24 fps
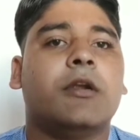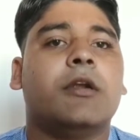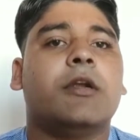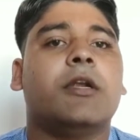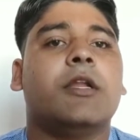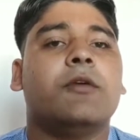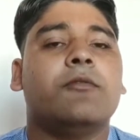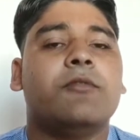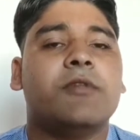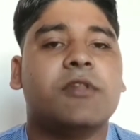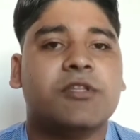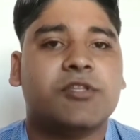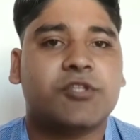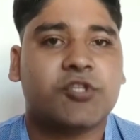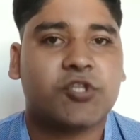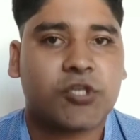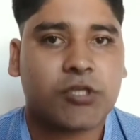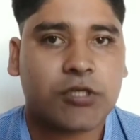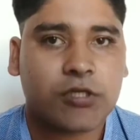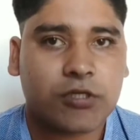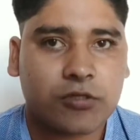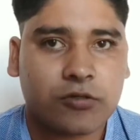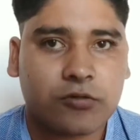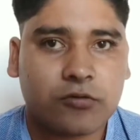tea will
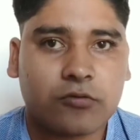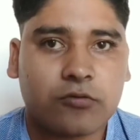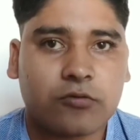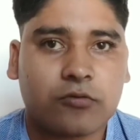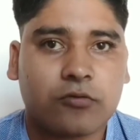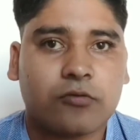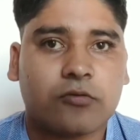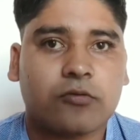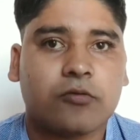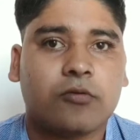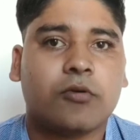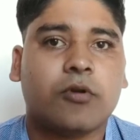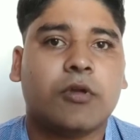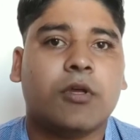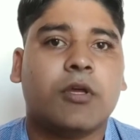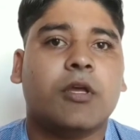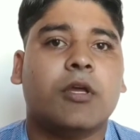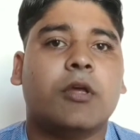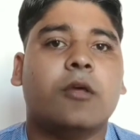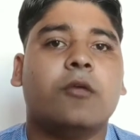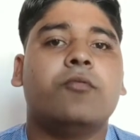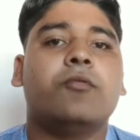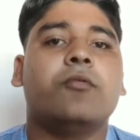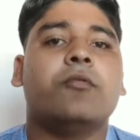cheer you.
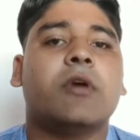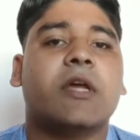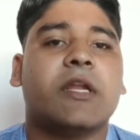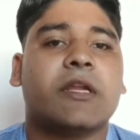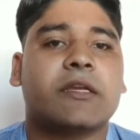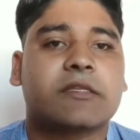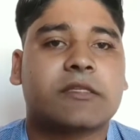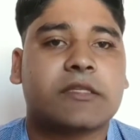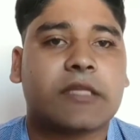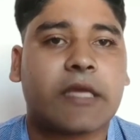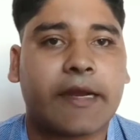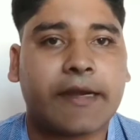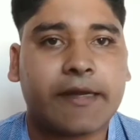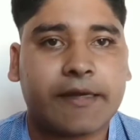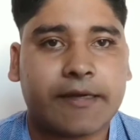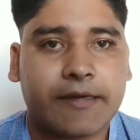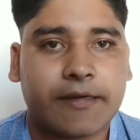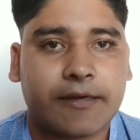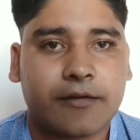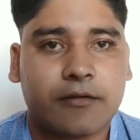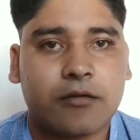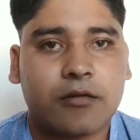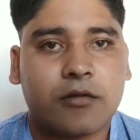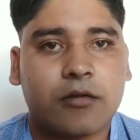If you are
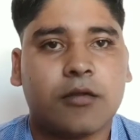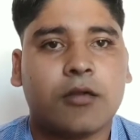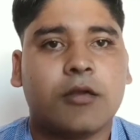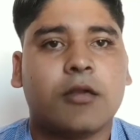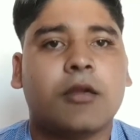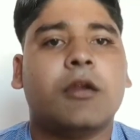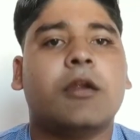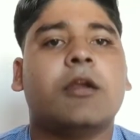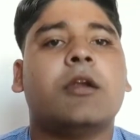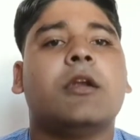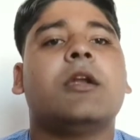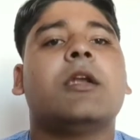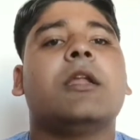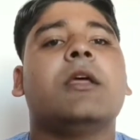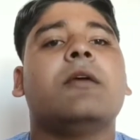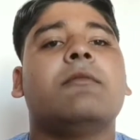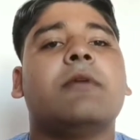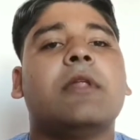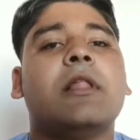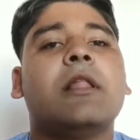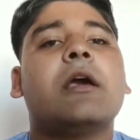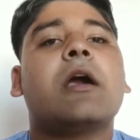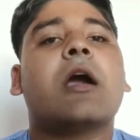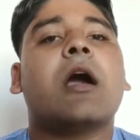excited, tea
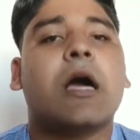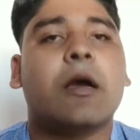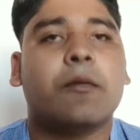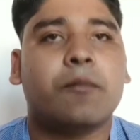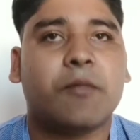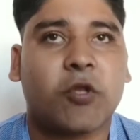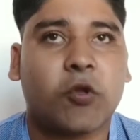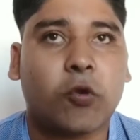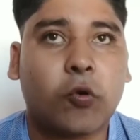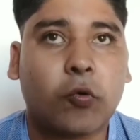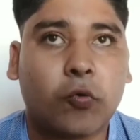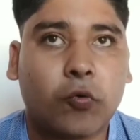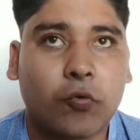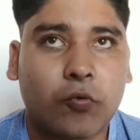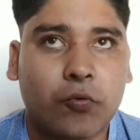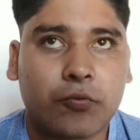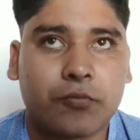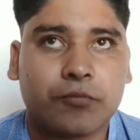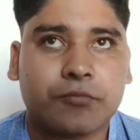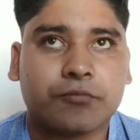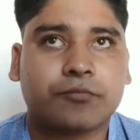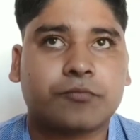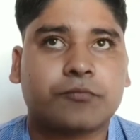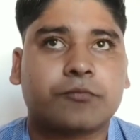will calm you.
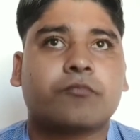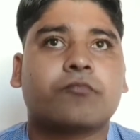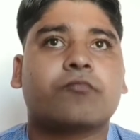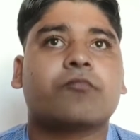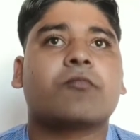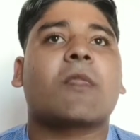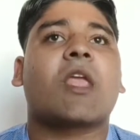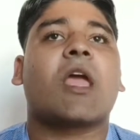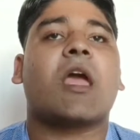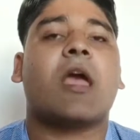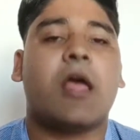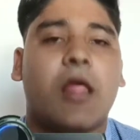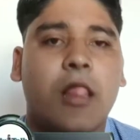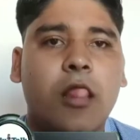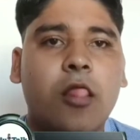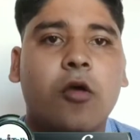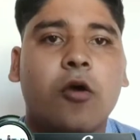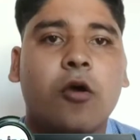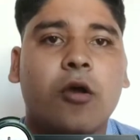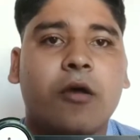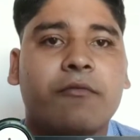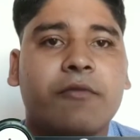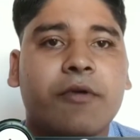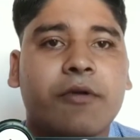
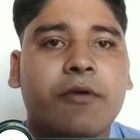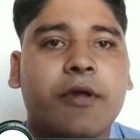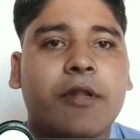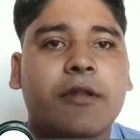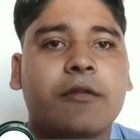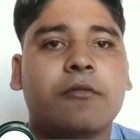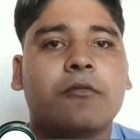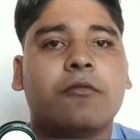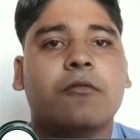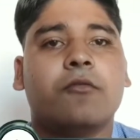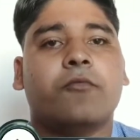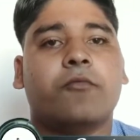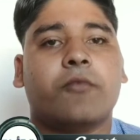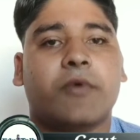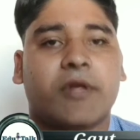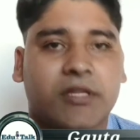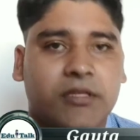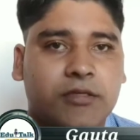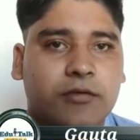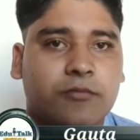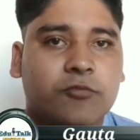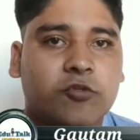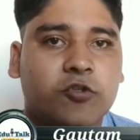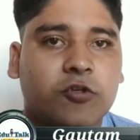Hello everyone,
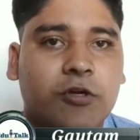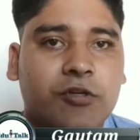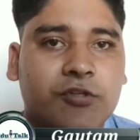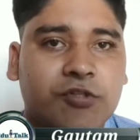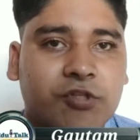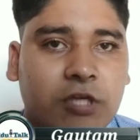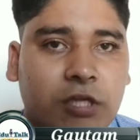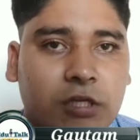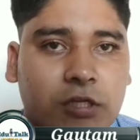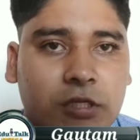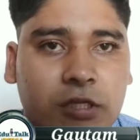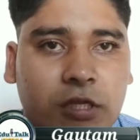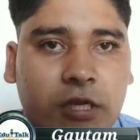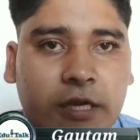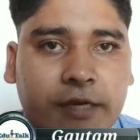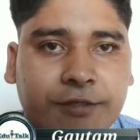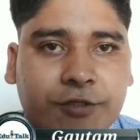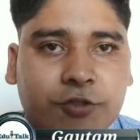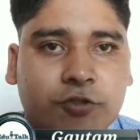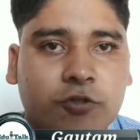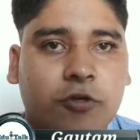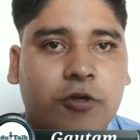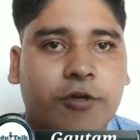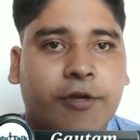welcome to our channel
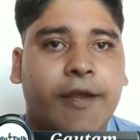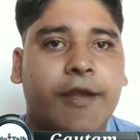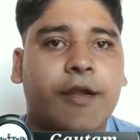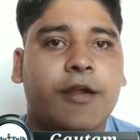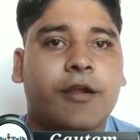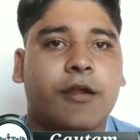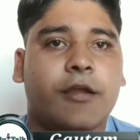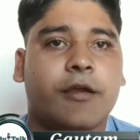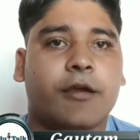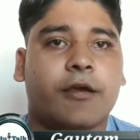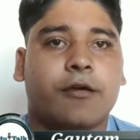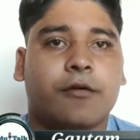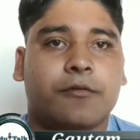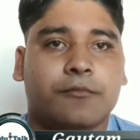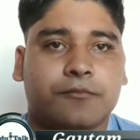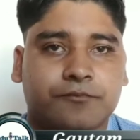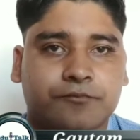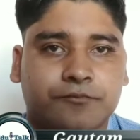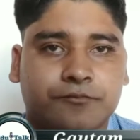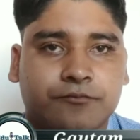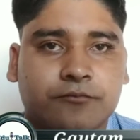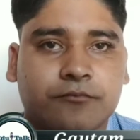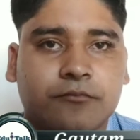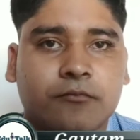Edutalk India.
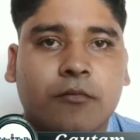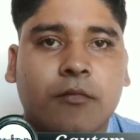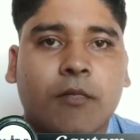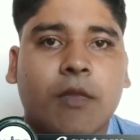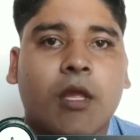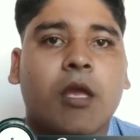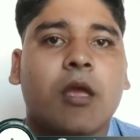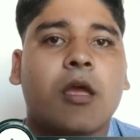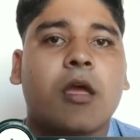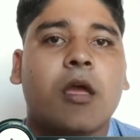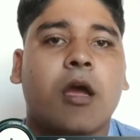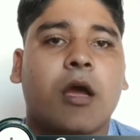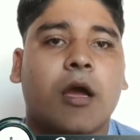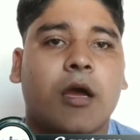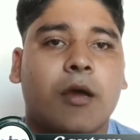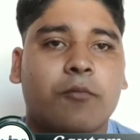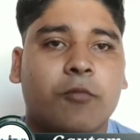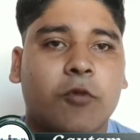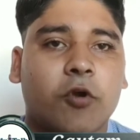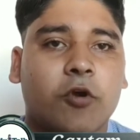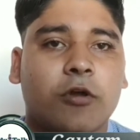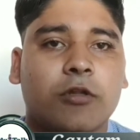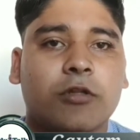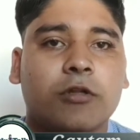
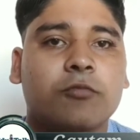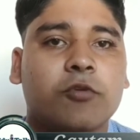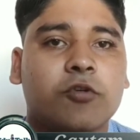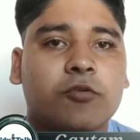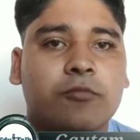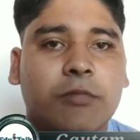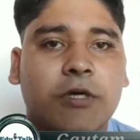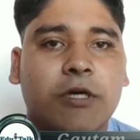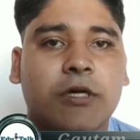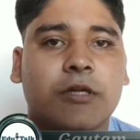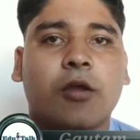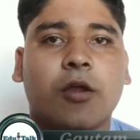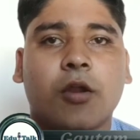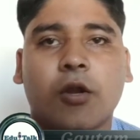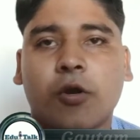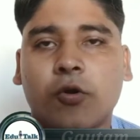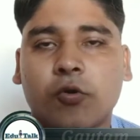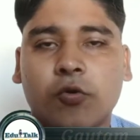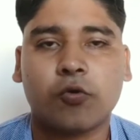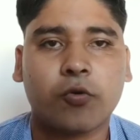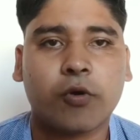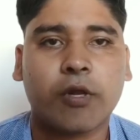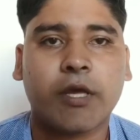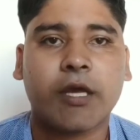I'm Gautam Kumar.
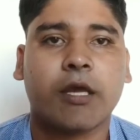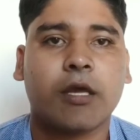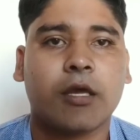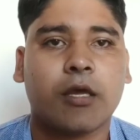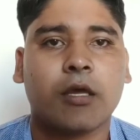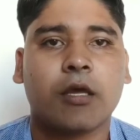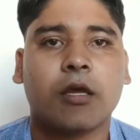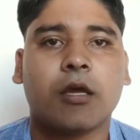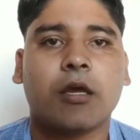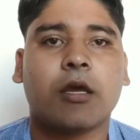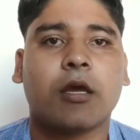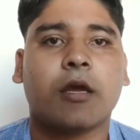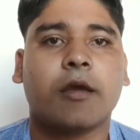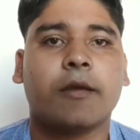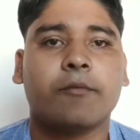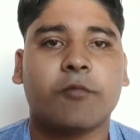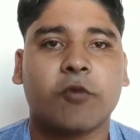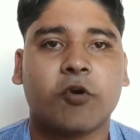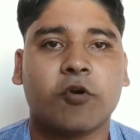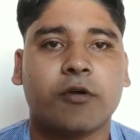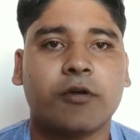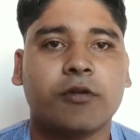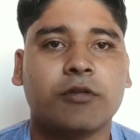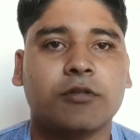Today
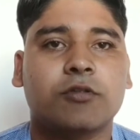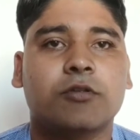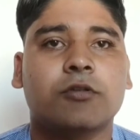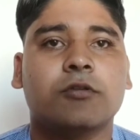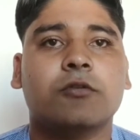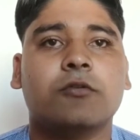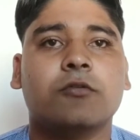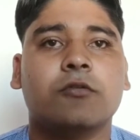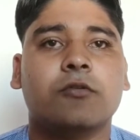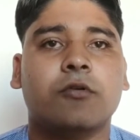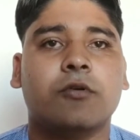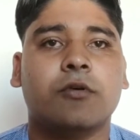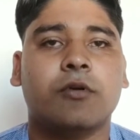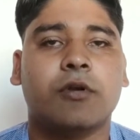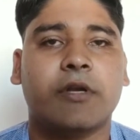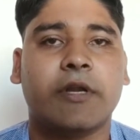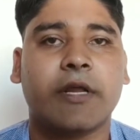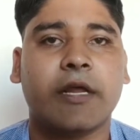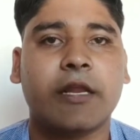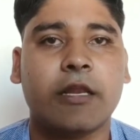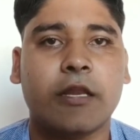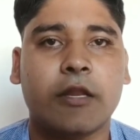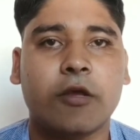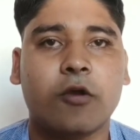I'm going to
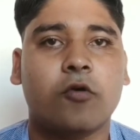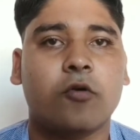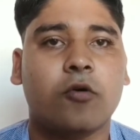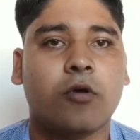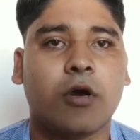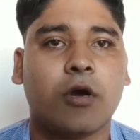tell you